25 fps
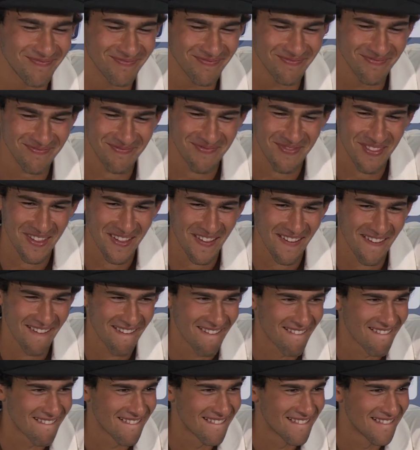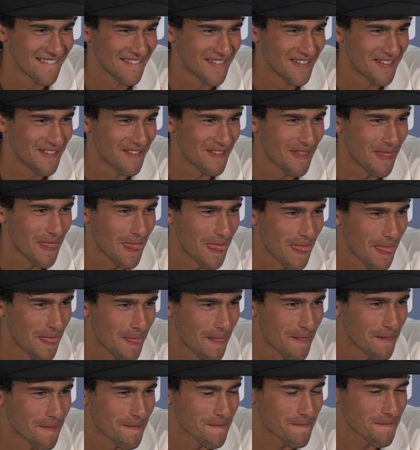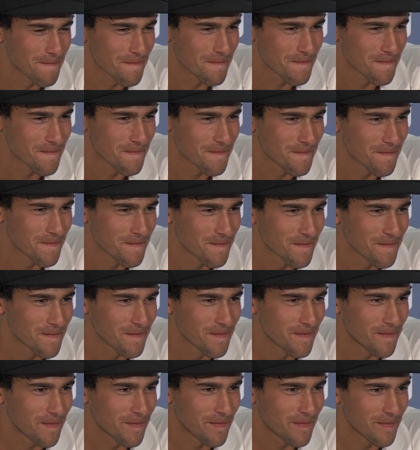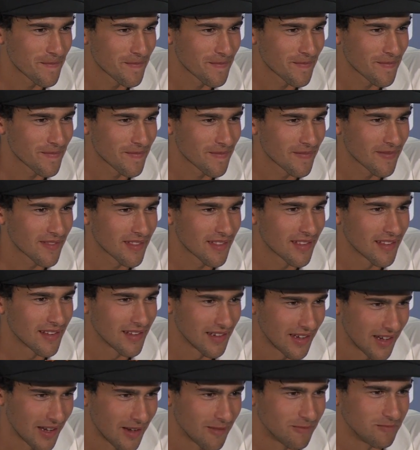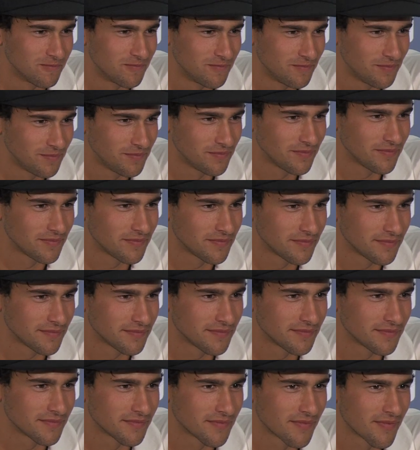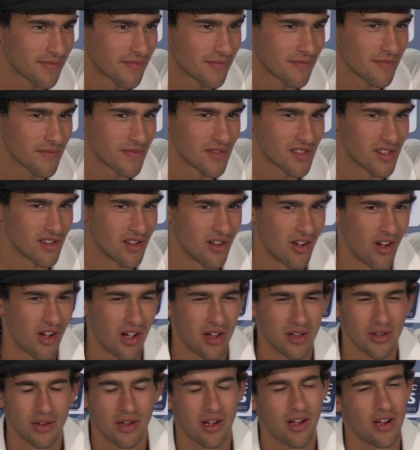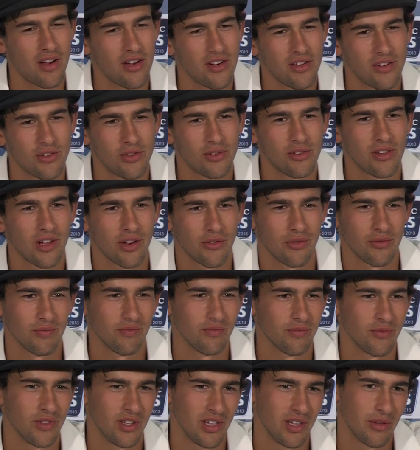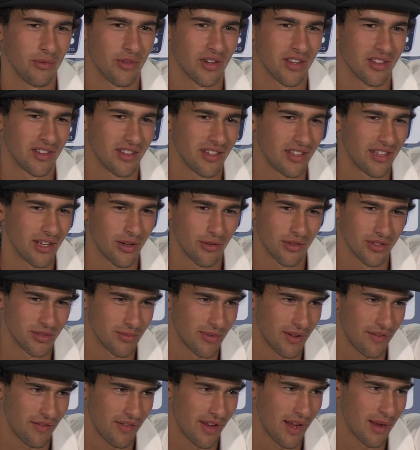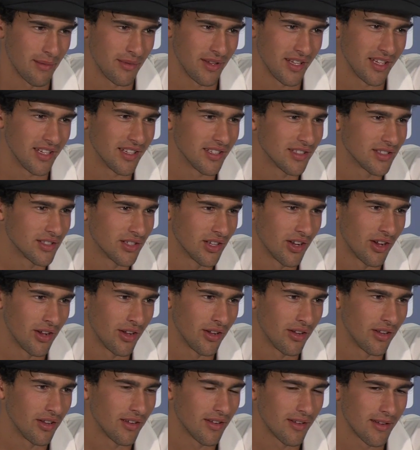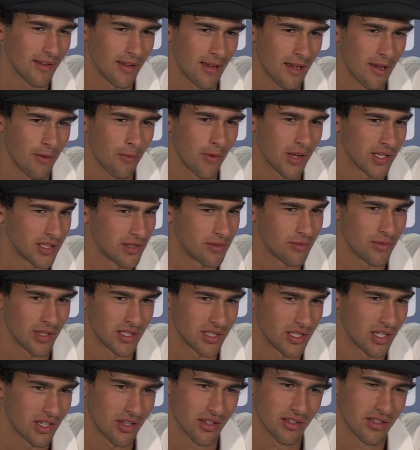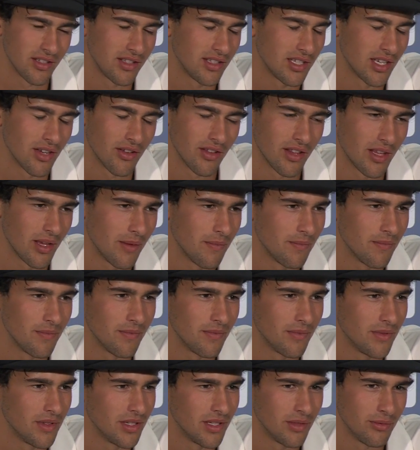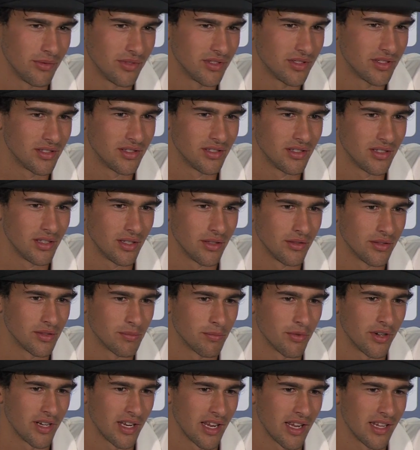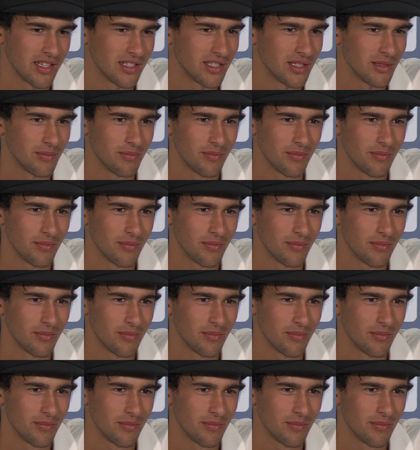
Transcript: Ashton, you, you, had to keep um, your selection secret for two days. Yeah. How, how, hard was that? Oh, all I really wanted to tell was my family. So uh, once once I got to tell them, it was it was pretty easy.